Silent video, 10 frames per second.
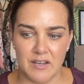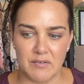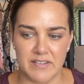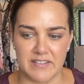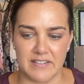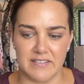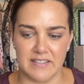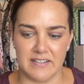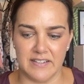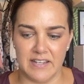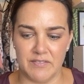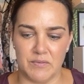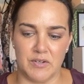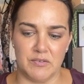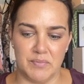with it, that I never
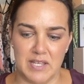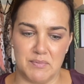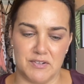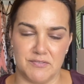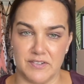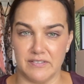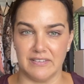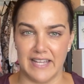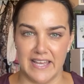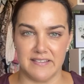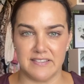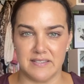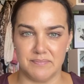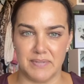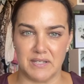want people to feel
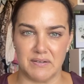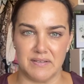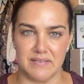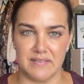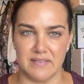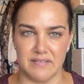less because